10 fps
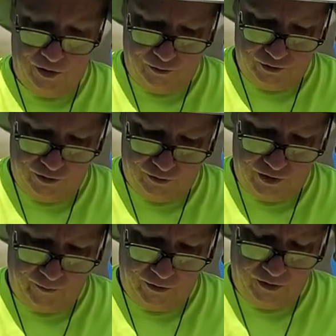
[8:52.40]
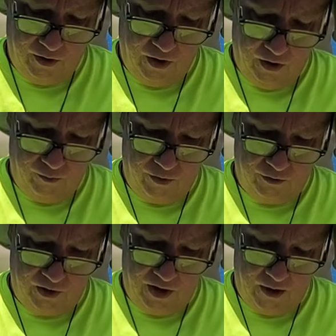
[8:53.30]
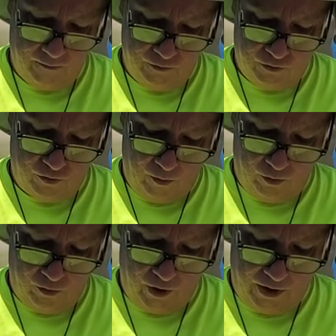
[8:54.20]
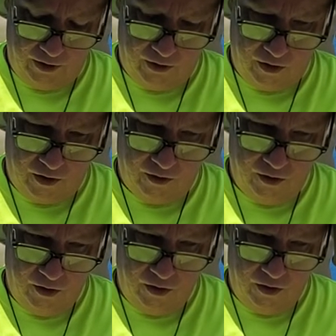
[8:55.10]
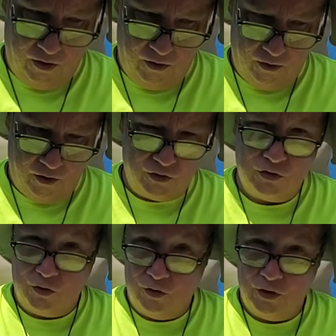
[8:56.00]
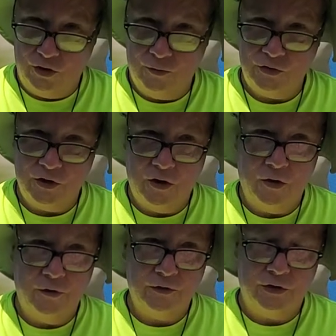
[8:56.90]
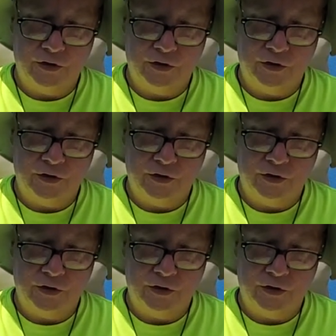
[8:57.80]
energy or something, but they have trouble like asserting themselves and